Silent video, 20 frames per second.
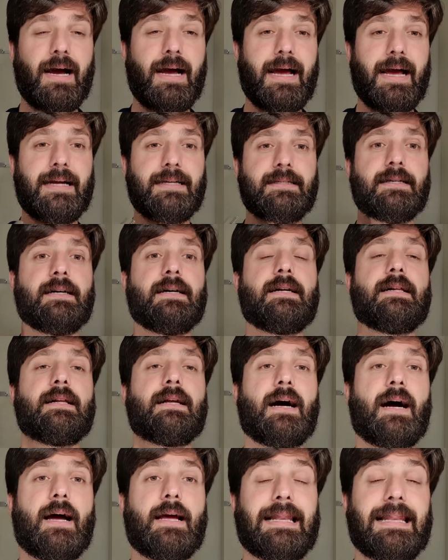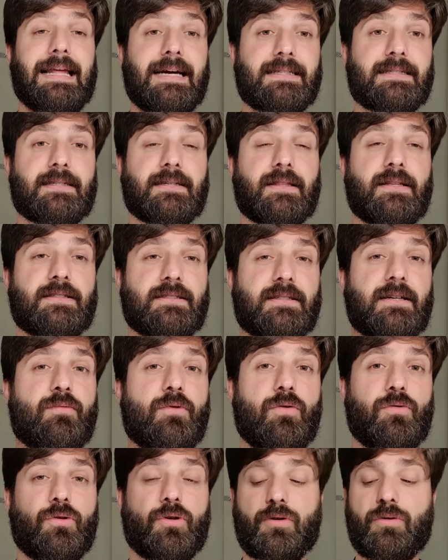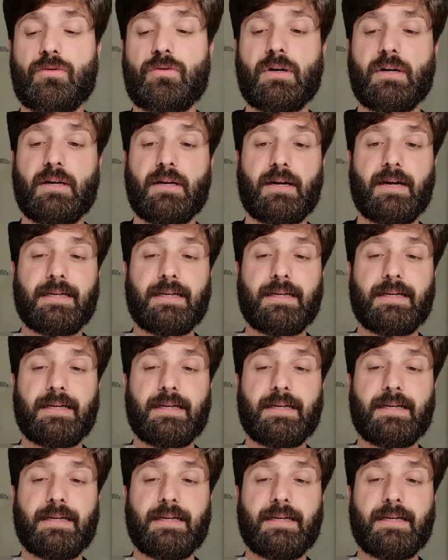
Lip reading: I let the stubble grow